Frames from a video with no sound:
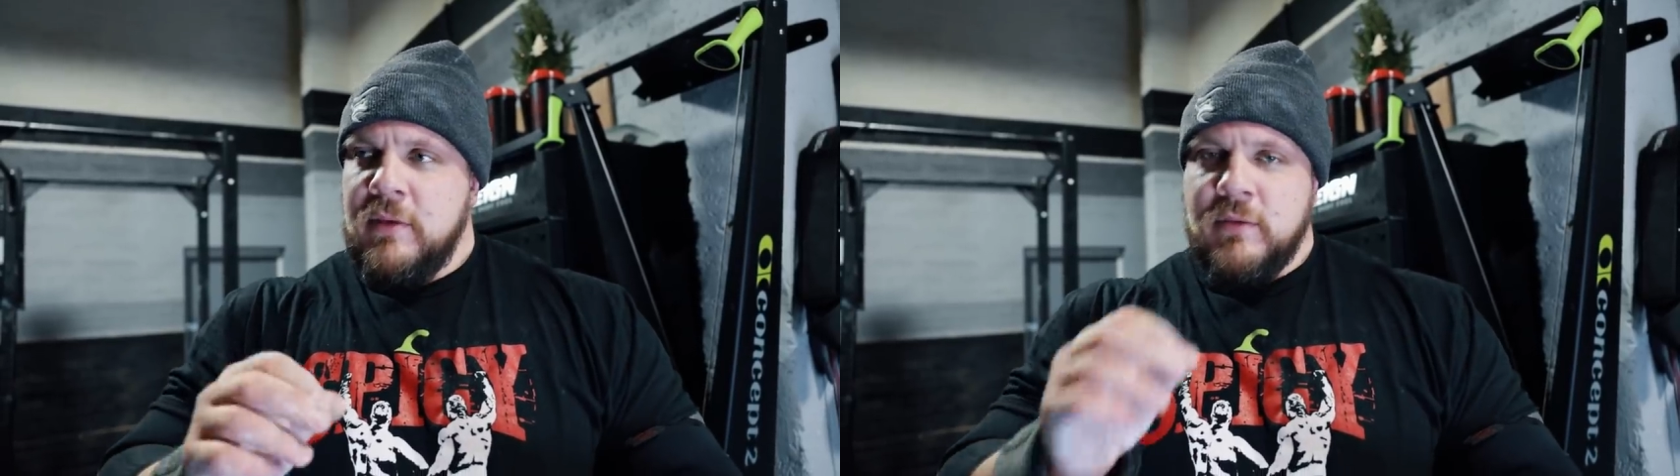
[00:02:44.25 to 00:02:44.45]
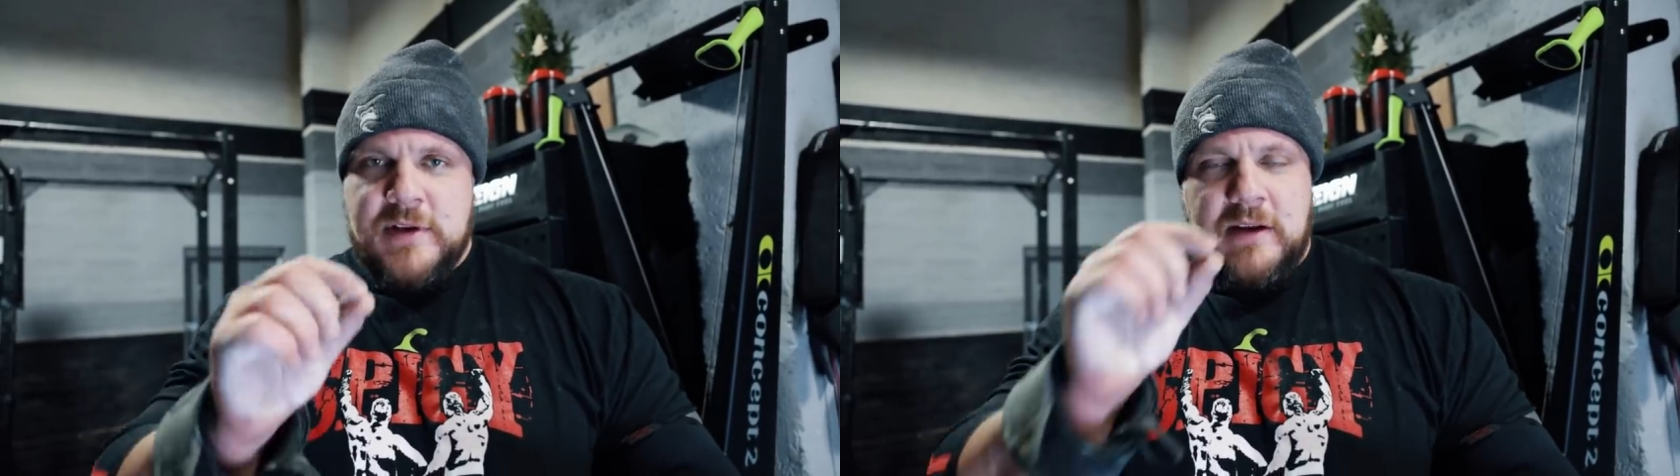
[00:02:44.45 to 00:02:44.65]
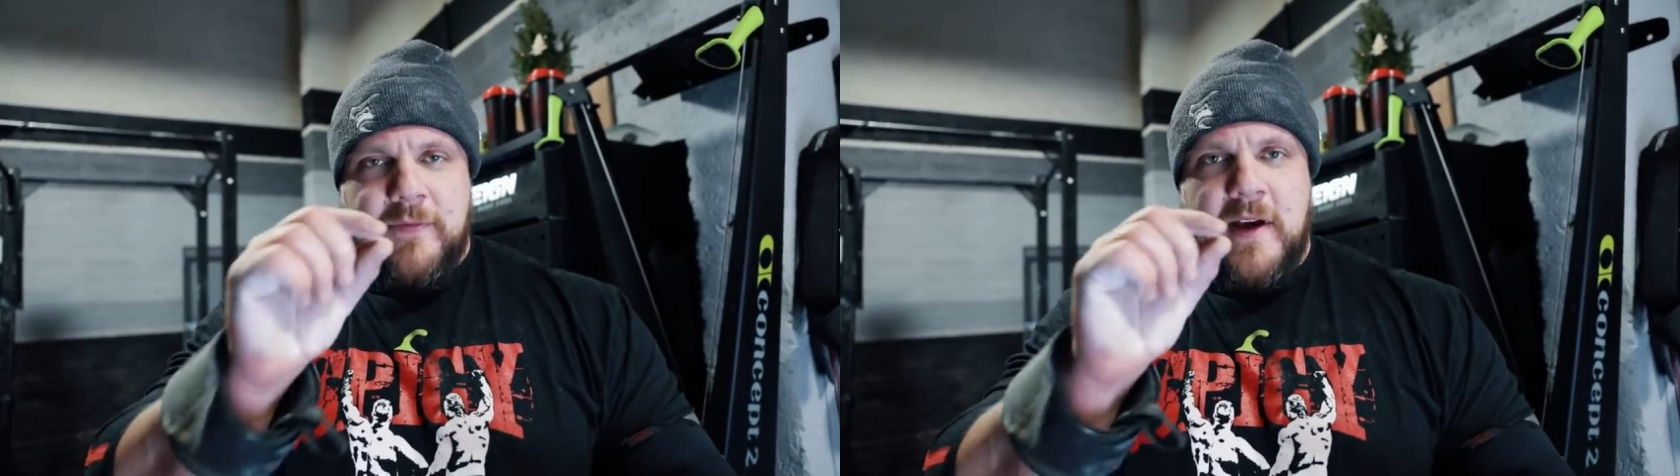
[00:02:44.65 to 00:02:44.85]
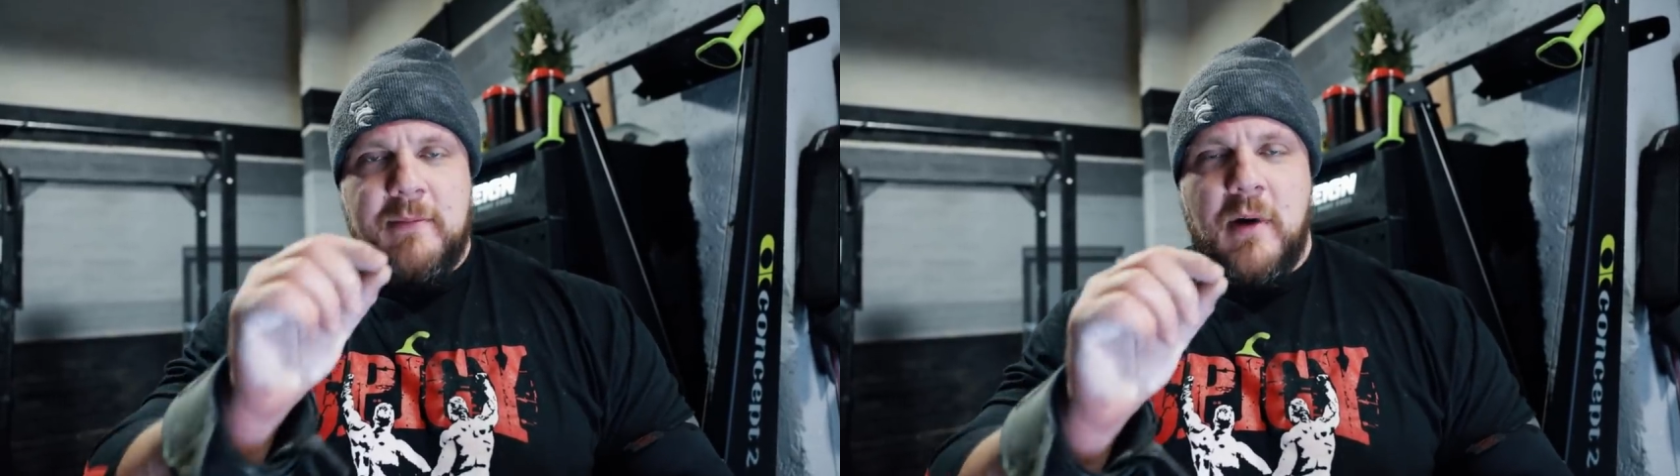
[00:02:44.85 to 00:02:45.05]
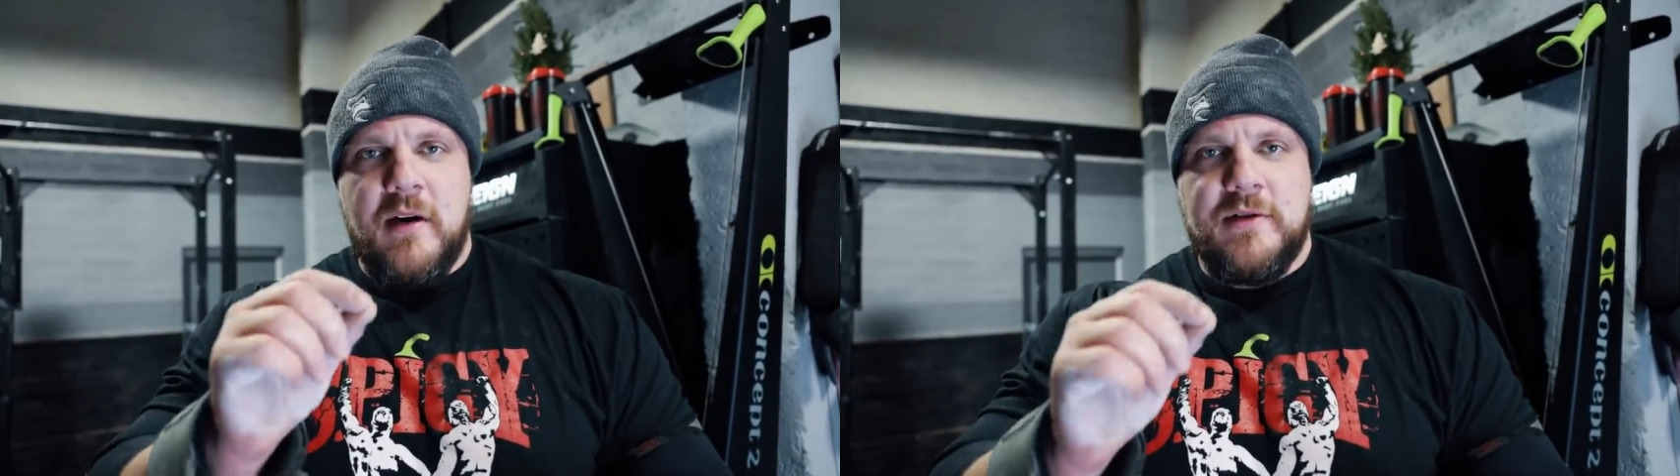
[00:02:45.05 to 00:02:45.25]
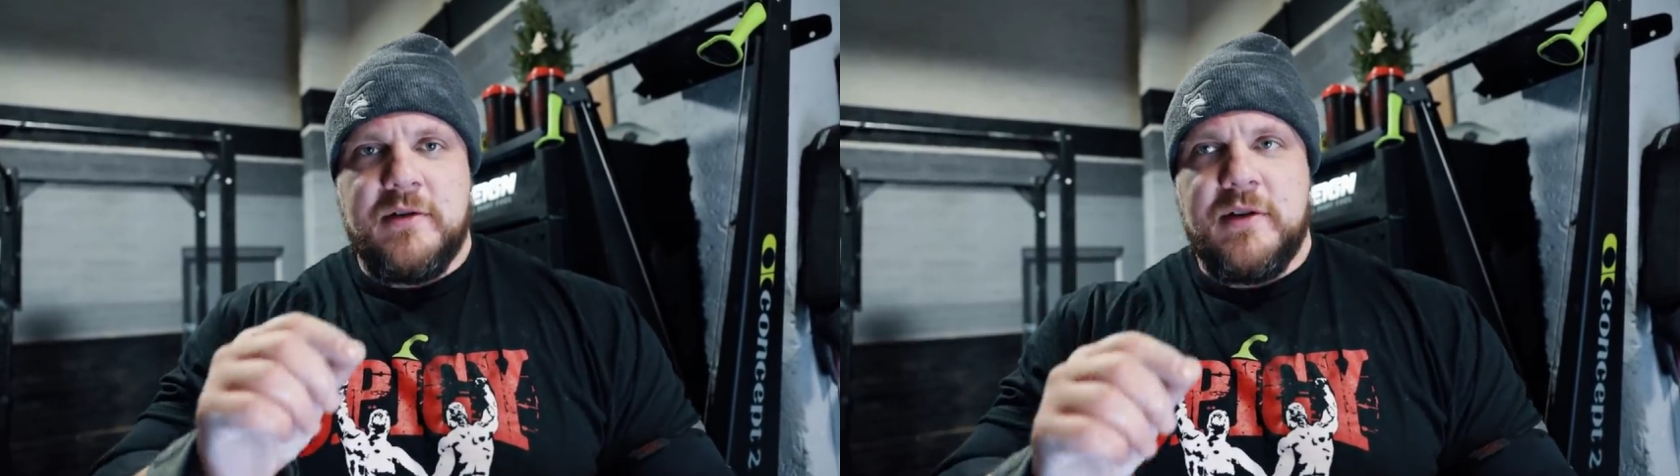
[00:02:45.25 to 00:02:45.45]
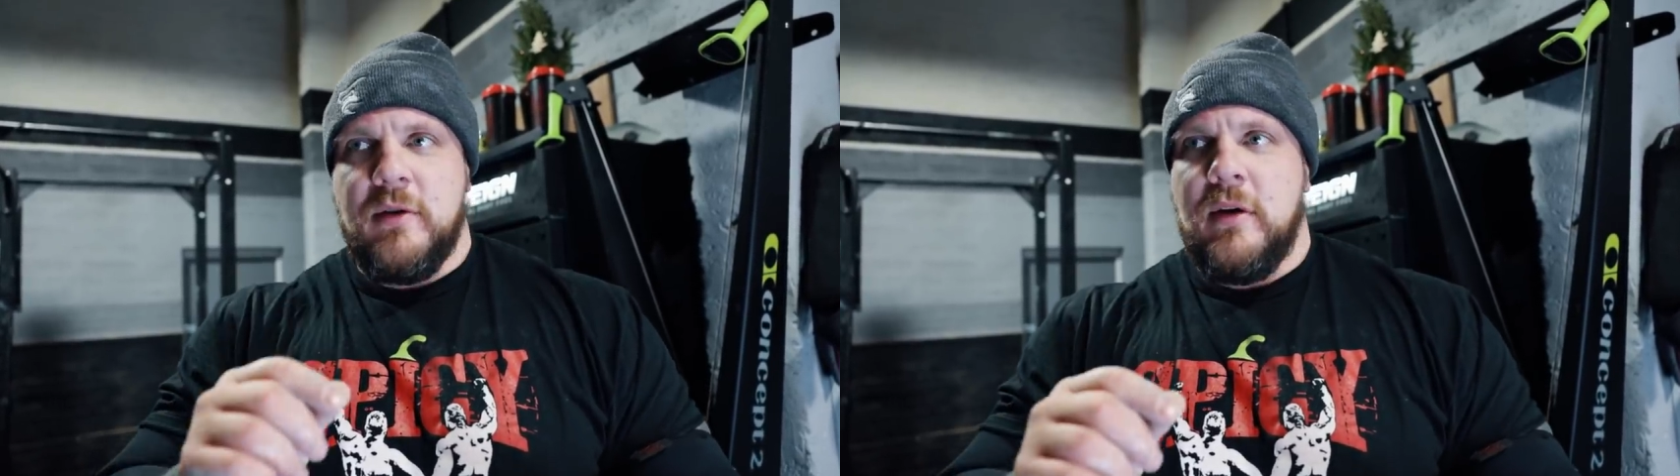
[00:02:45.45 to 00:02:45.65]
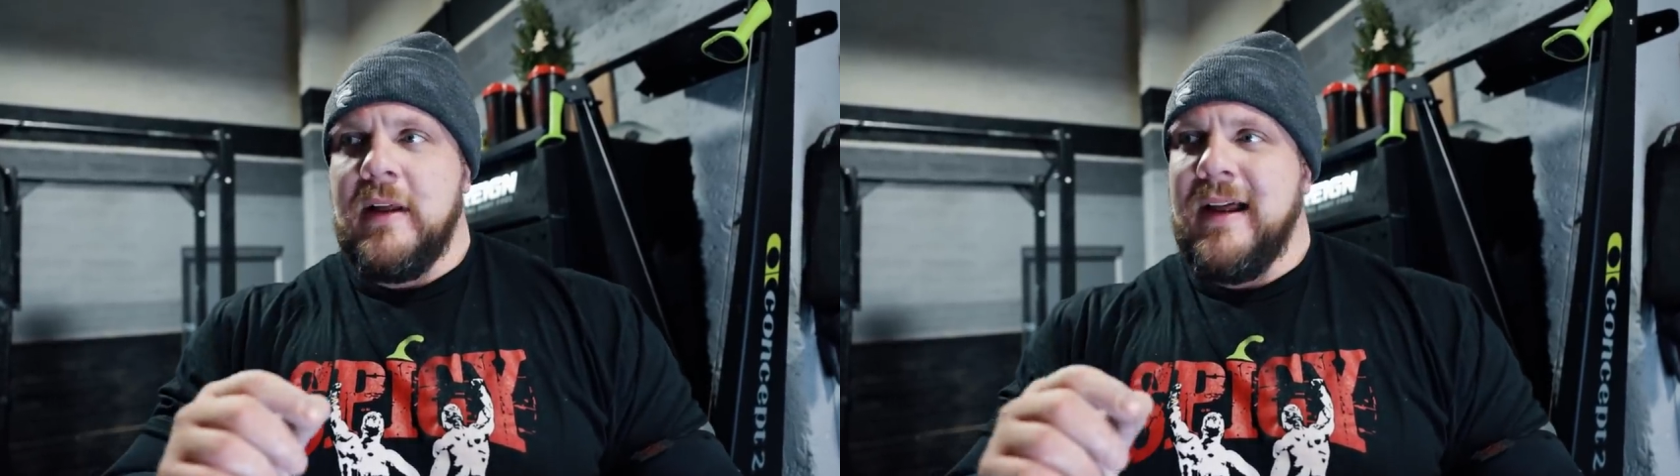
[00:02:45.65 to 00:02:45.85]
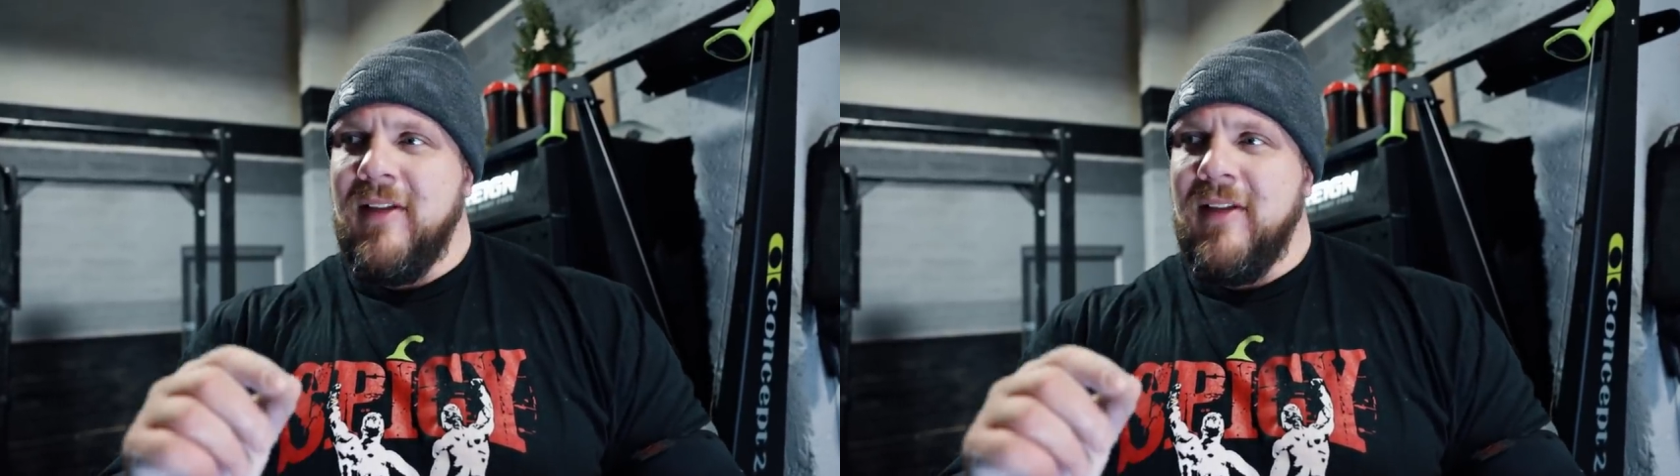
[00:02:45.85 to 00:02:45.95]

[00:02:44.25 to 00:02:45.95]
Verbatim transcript: those like fine margins, you know,